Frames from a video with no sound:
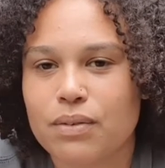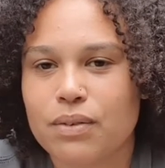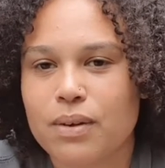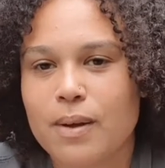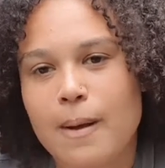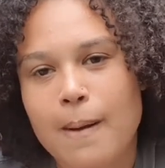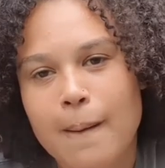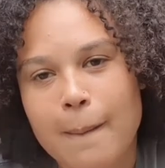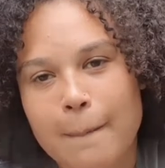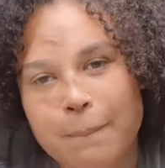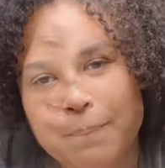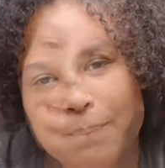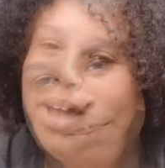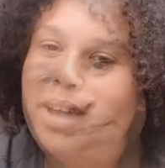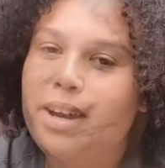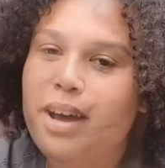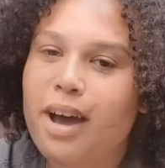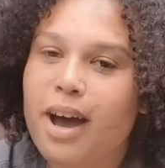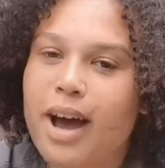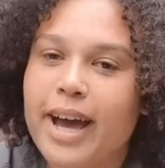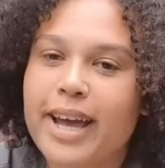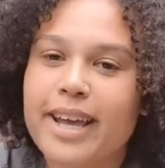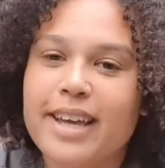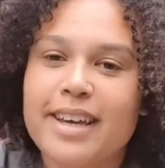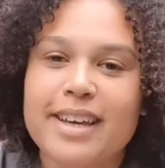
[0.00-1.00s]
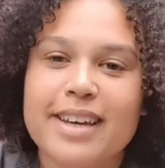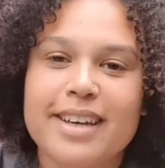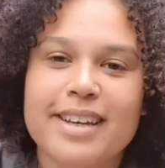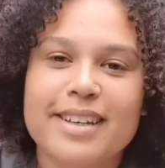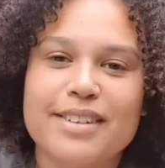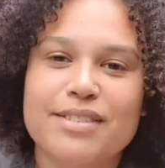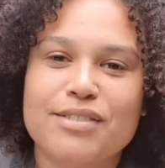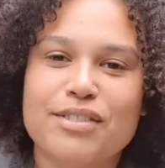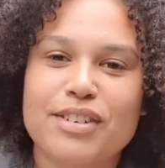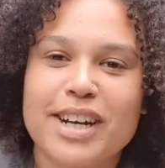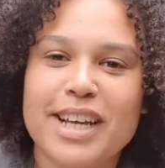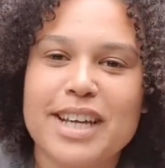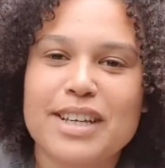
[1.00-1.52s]
One that I
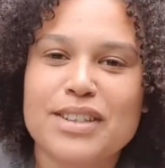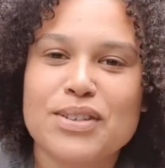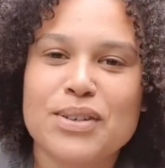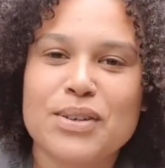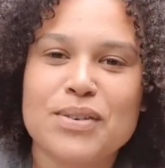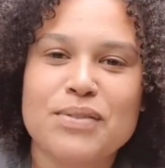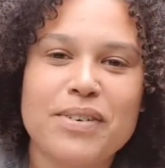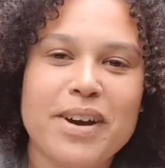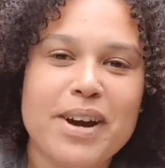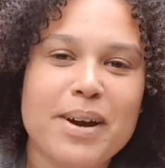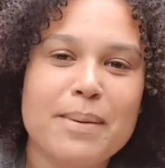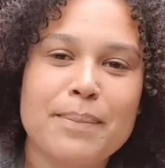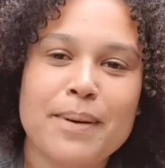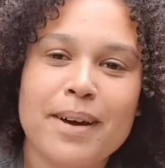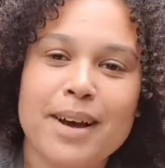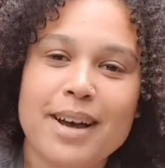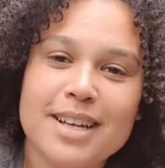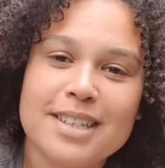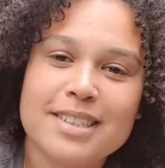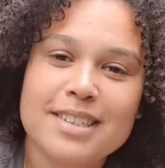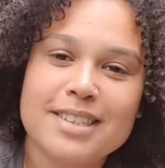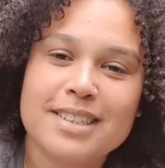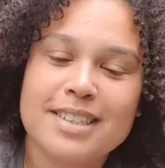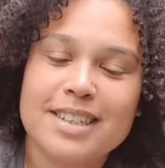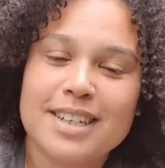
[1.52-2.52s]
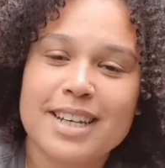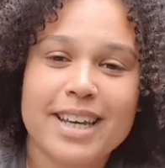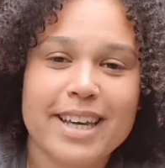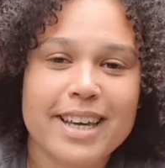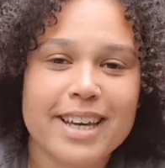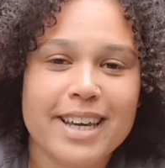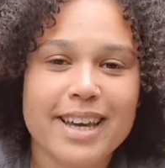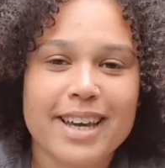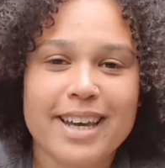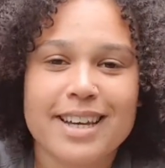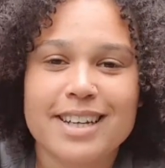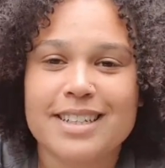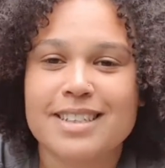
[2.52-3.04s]
can relate to very
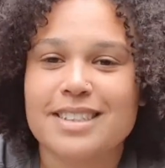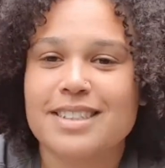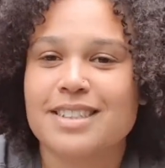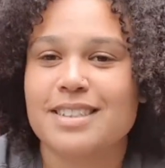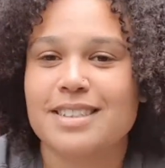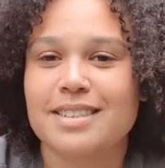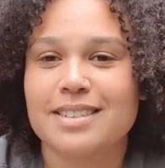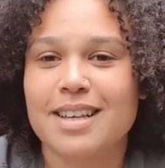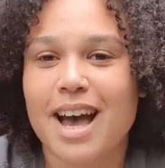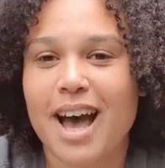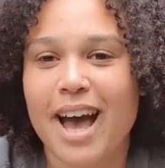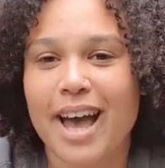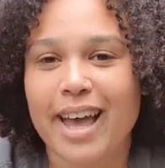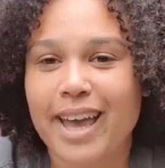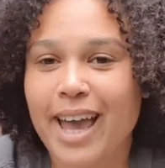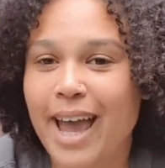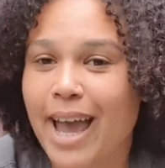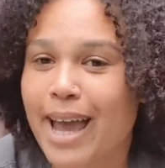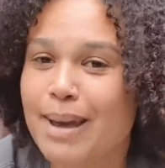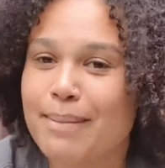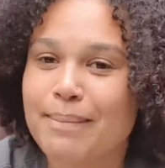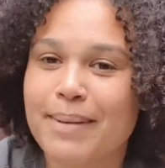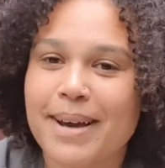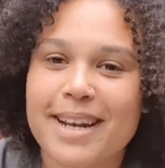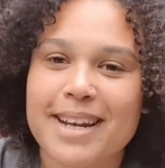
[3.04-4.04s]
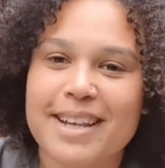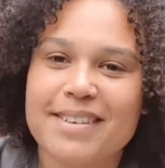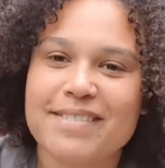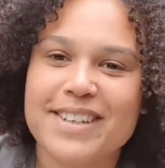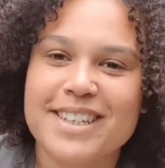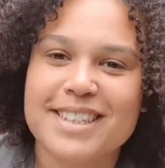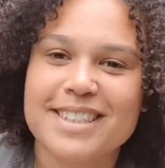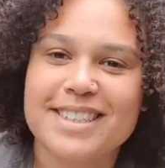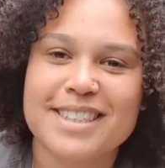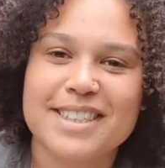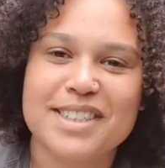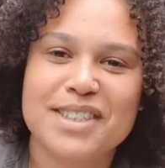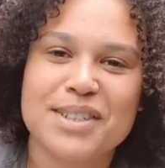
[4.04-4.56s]
personally is I hate my
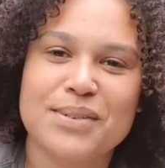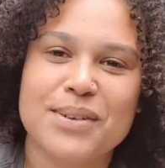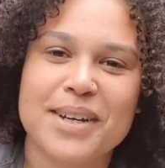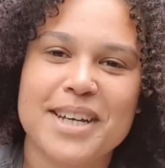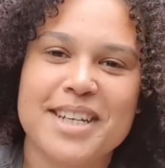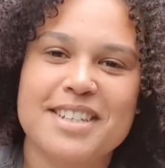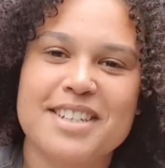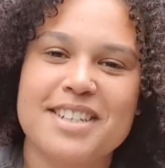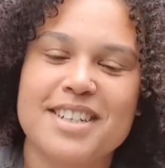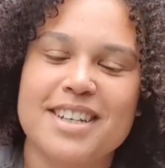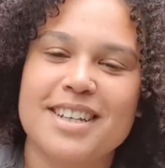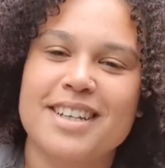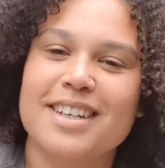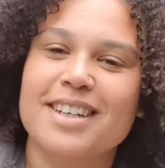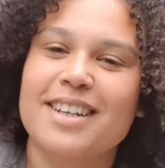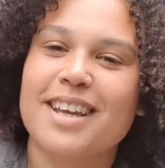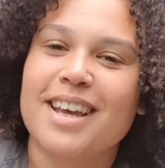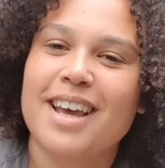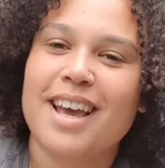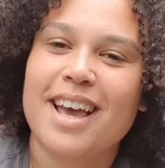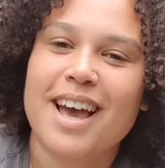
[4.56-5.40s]
living situation.